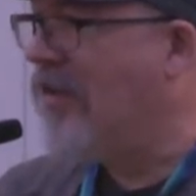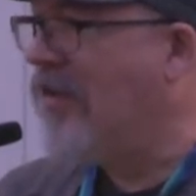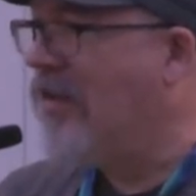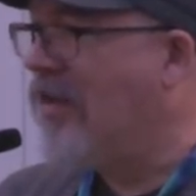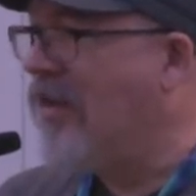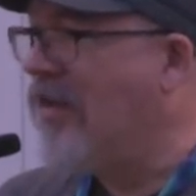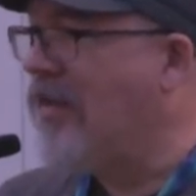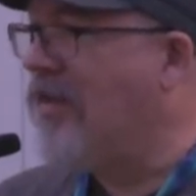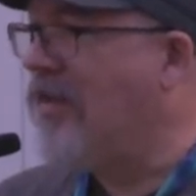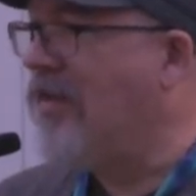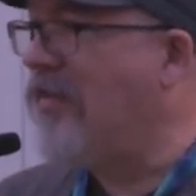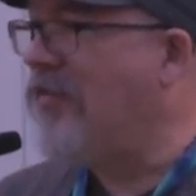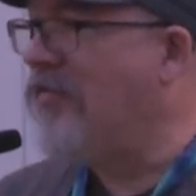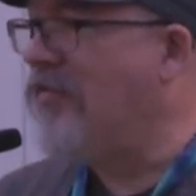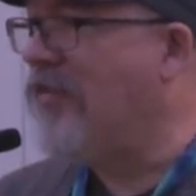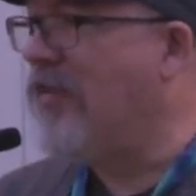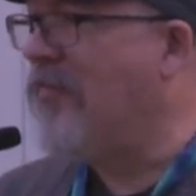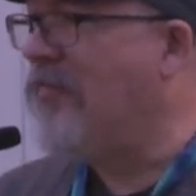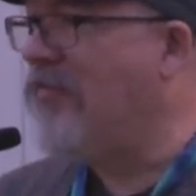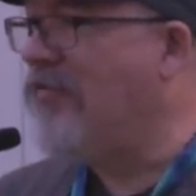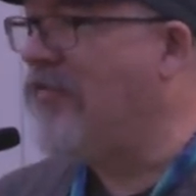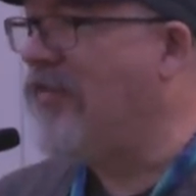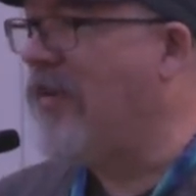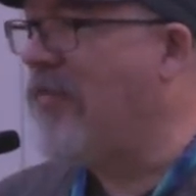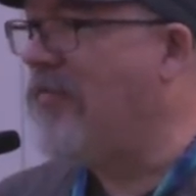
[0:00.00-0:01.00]
at least some
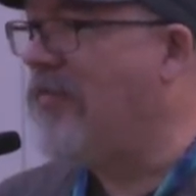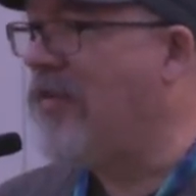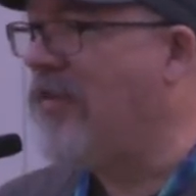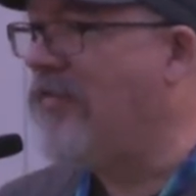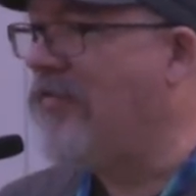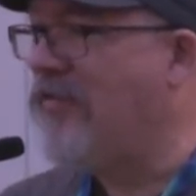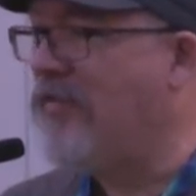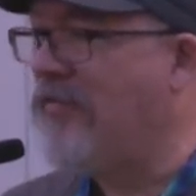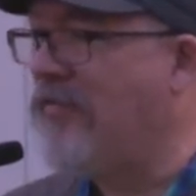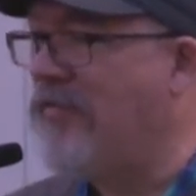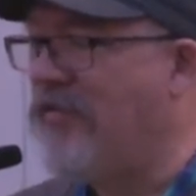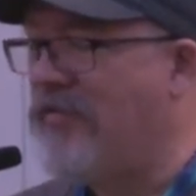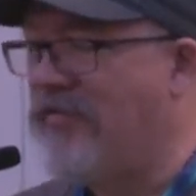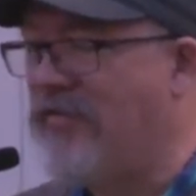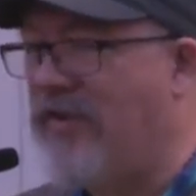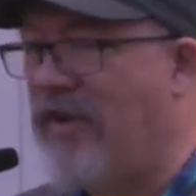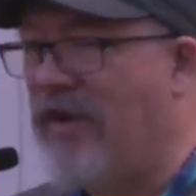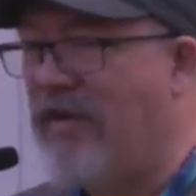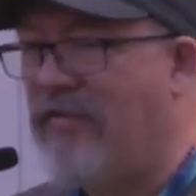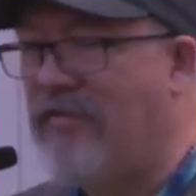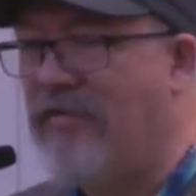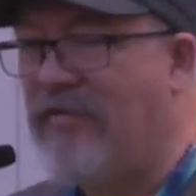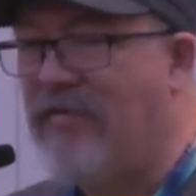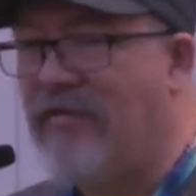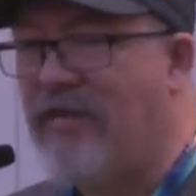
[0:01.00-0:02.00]
semblance of a
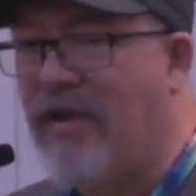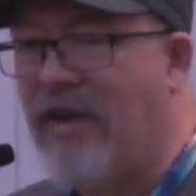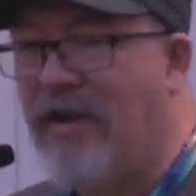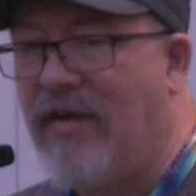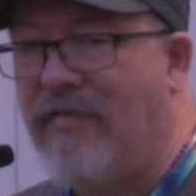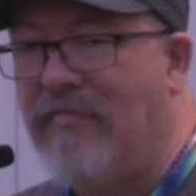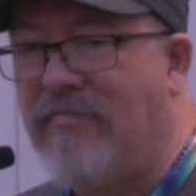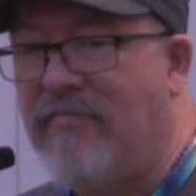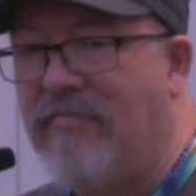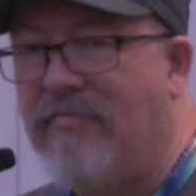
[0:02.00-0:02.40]
standard, like,